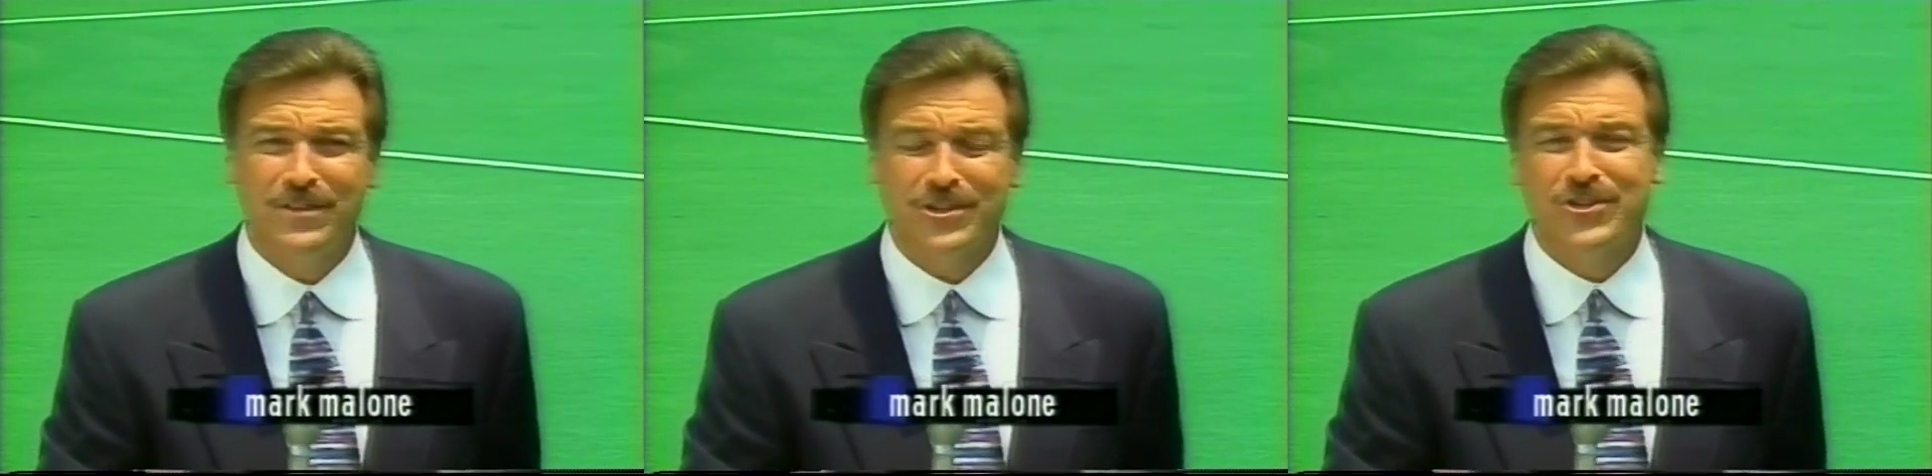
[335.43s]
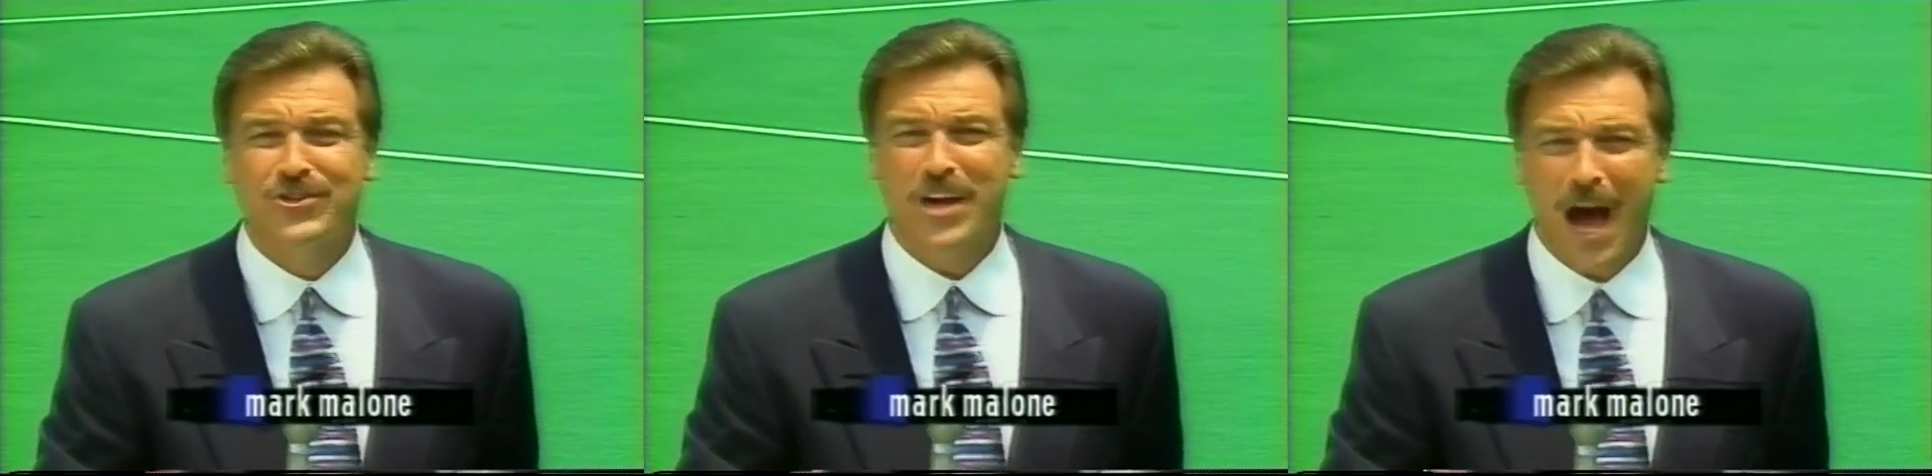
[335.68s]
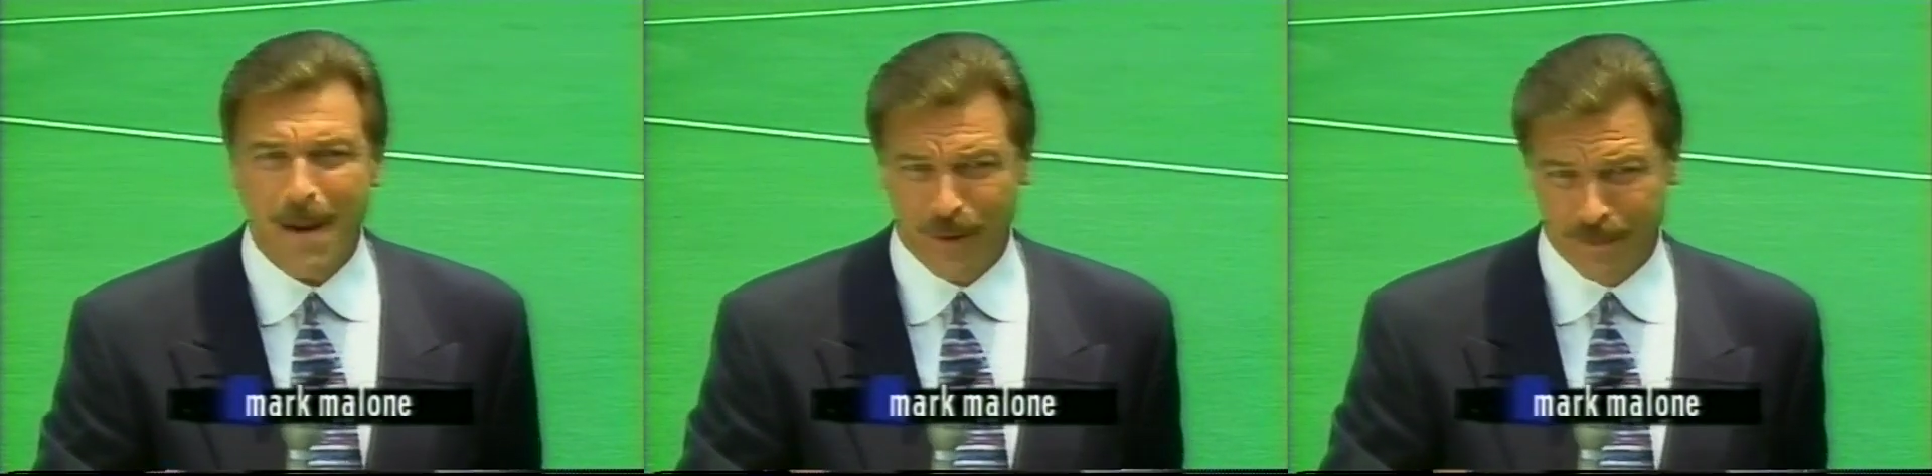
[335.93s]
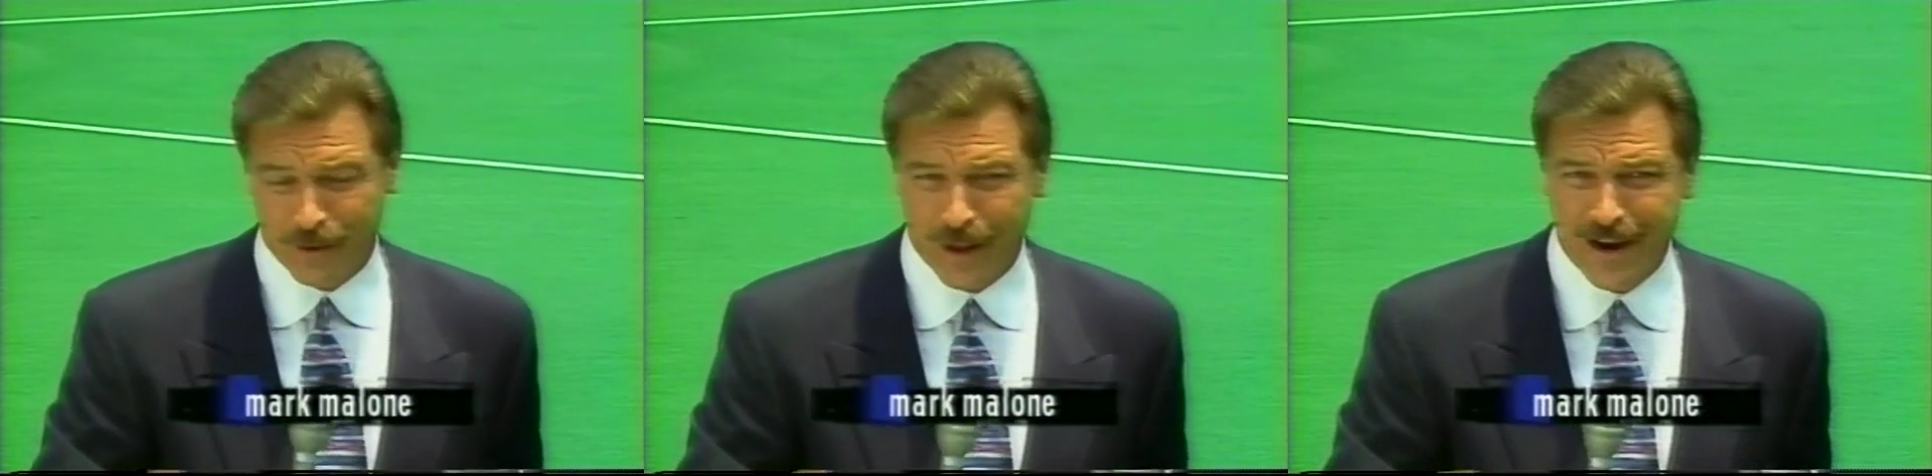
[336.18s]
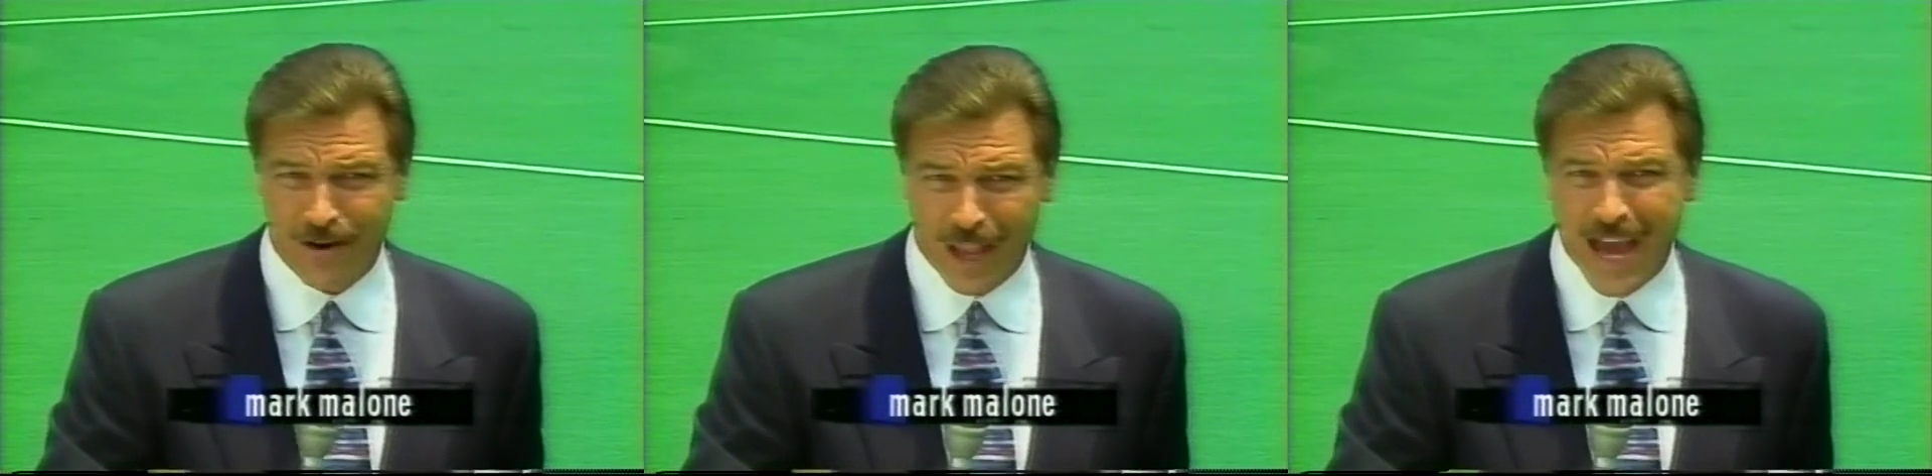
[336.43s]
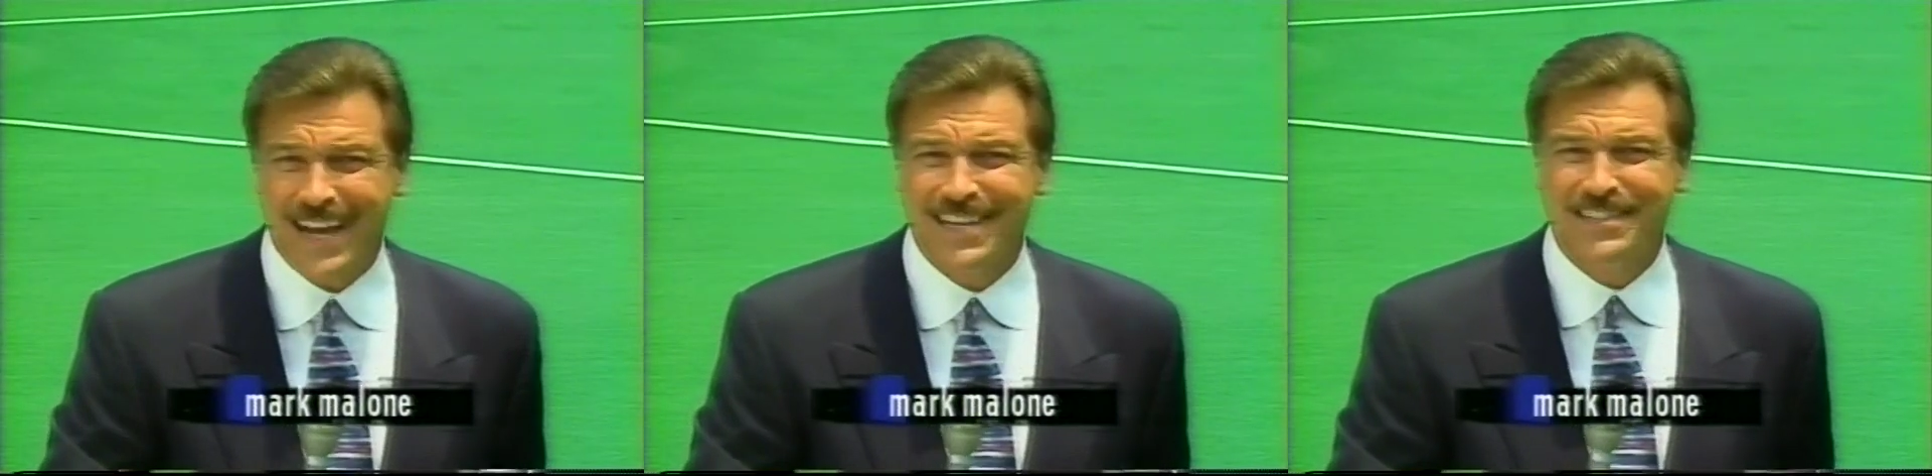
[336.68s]
to stop a player
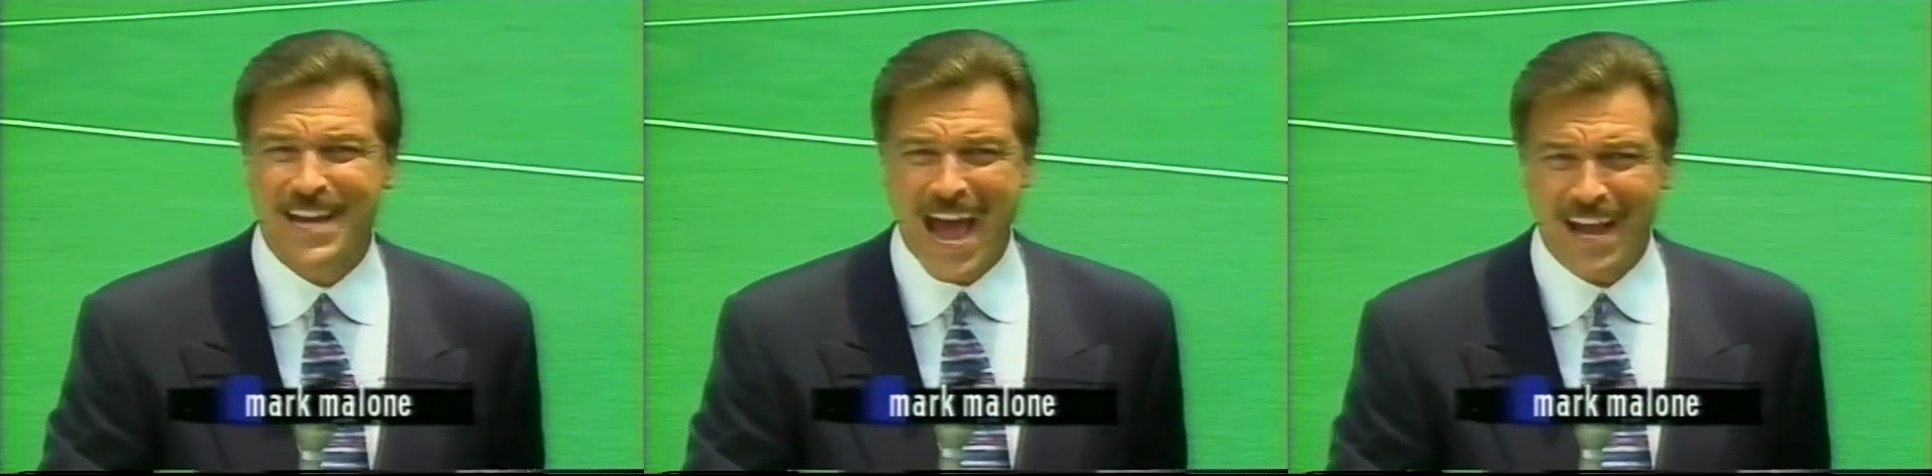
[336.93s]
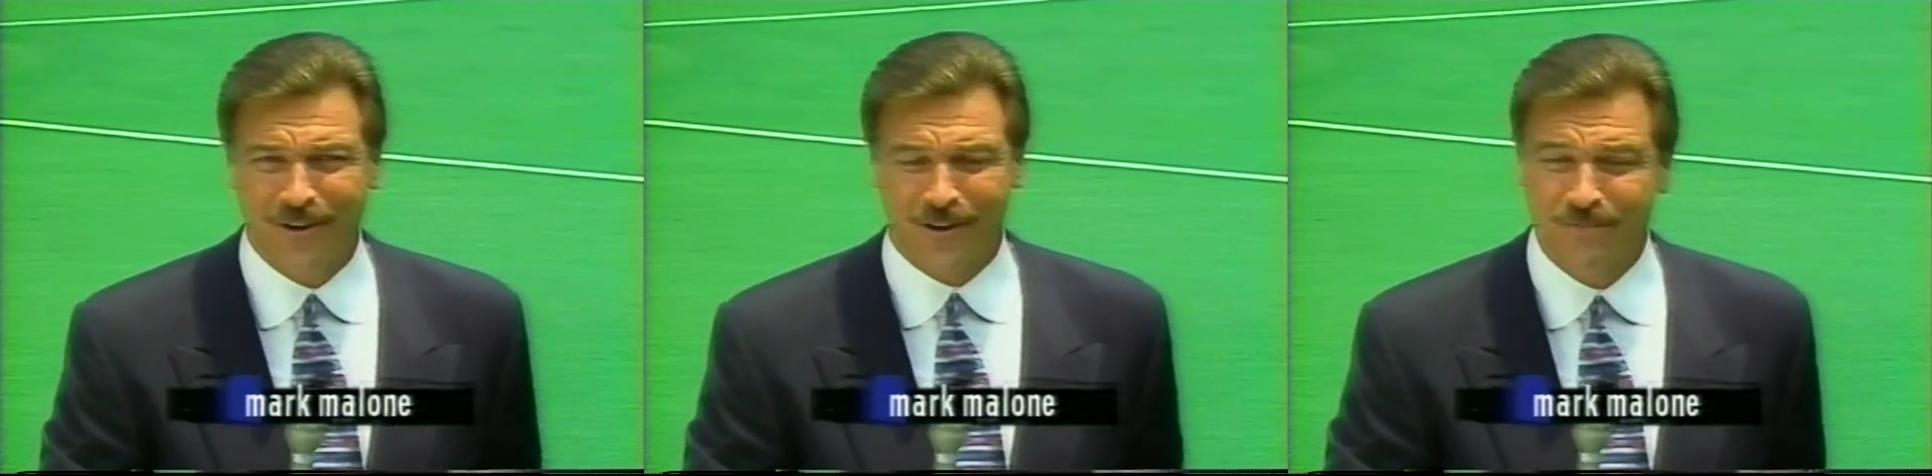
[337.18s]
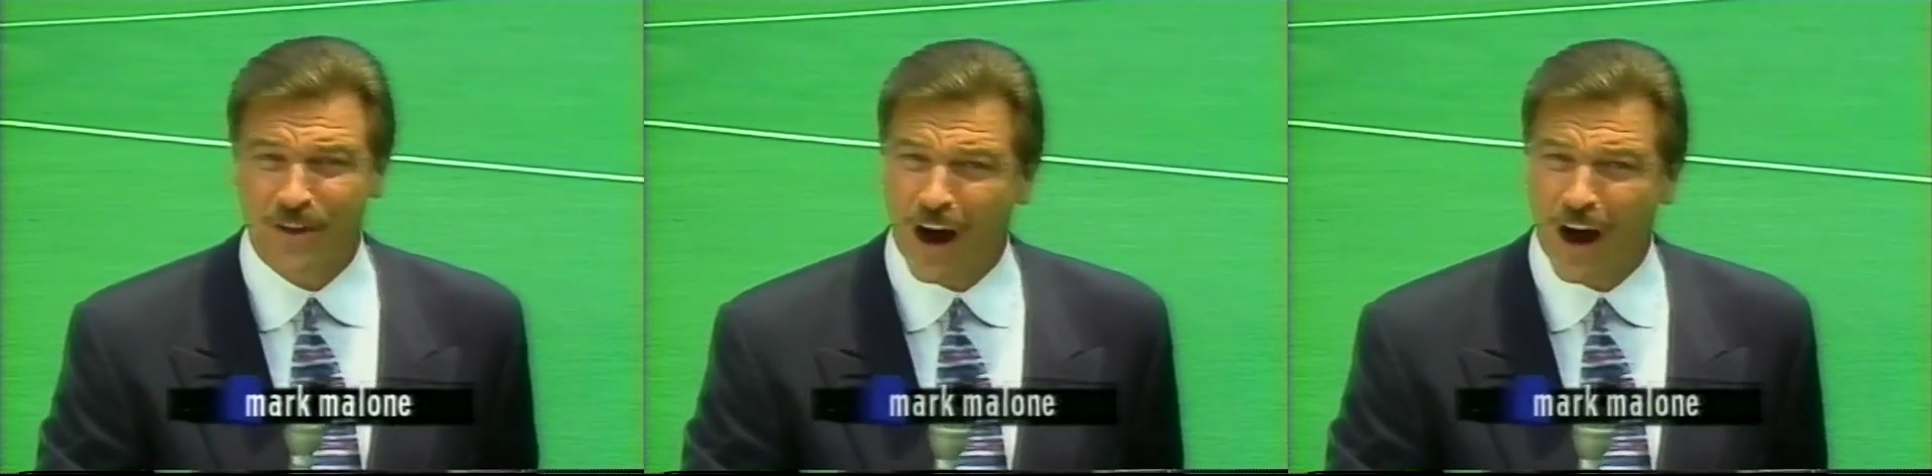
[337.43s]
like a tackle.